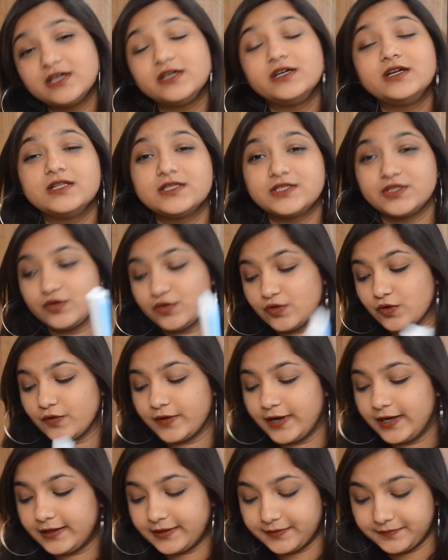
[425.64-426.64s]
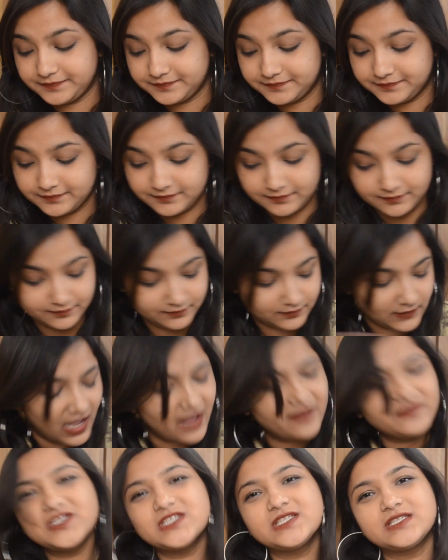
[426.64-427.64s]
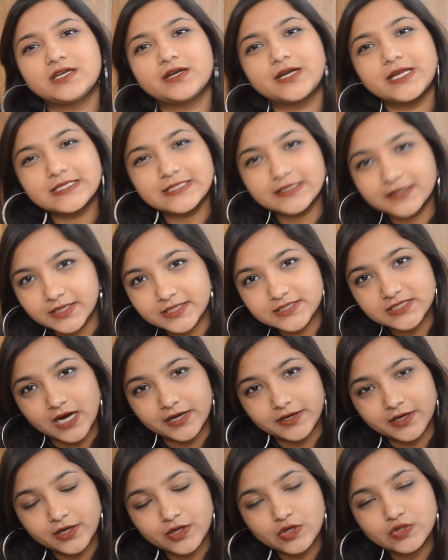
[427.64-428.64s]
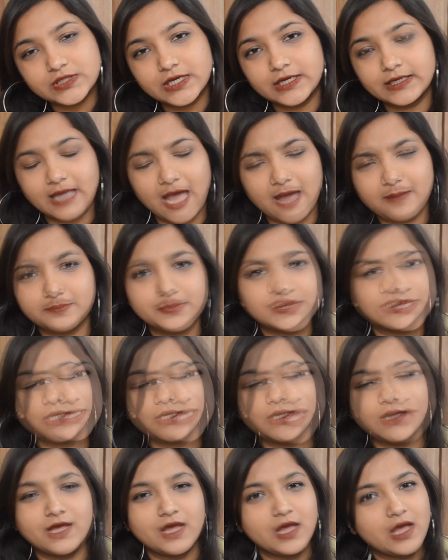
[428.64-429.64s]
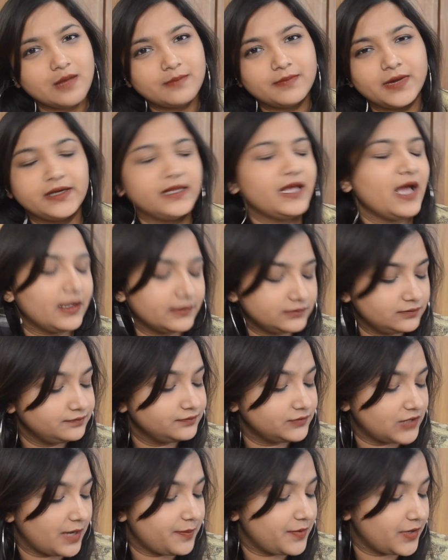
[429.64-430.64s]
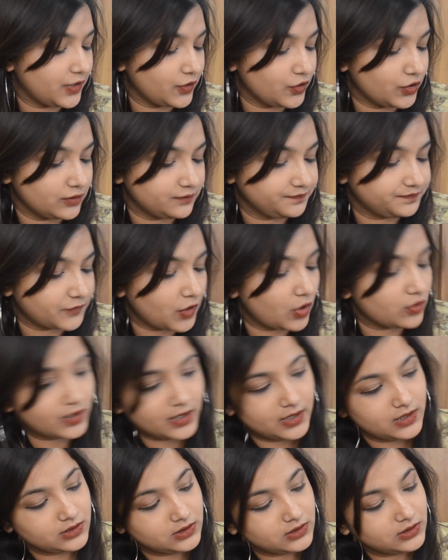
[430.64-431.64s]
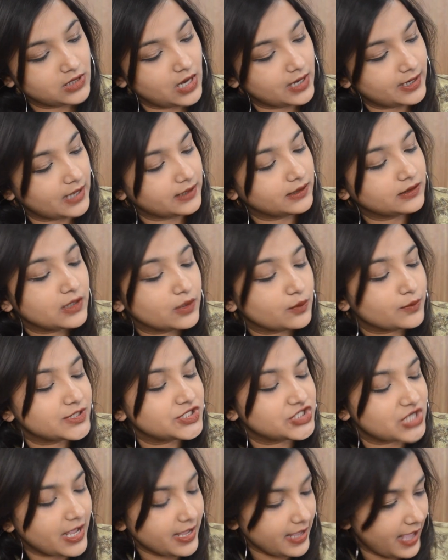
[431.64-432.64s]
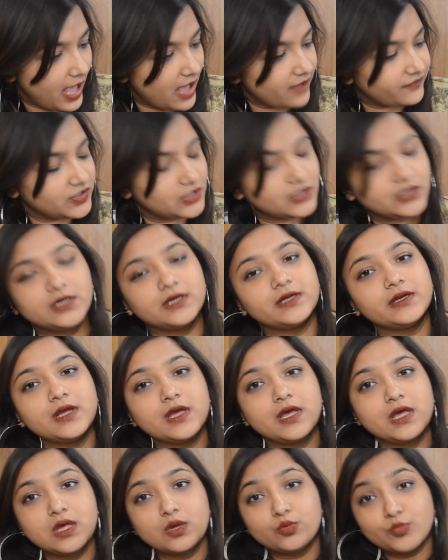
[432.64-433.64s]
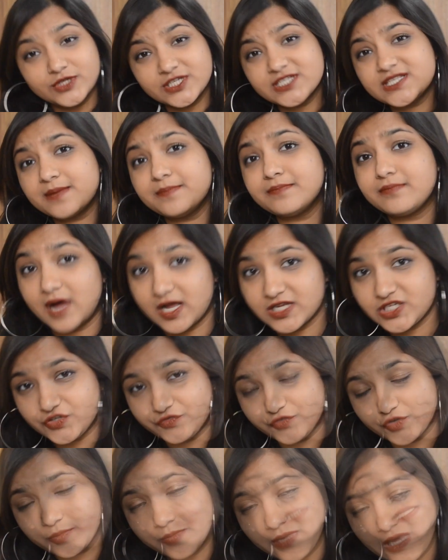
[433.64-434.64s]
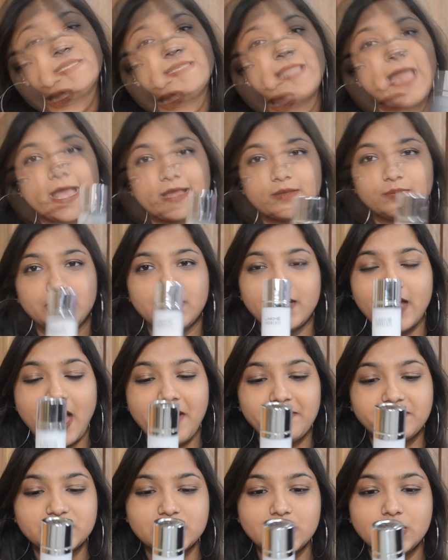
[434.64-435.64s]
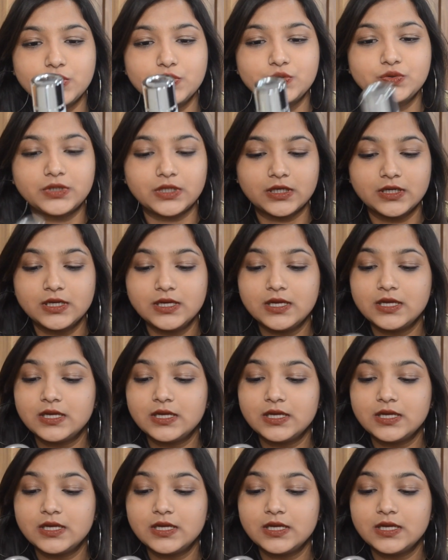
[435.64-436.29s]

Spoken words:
girls, you know it. I've just recently started using tampons, but yeah, they're pretty good. Okay, another thing which I have here, which is a must for me, Lakme Absolute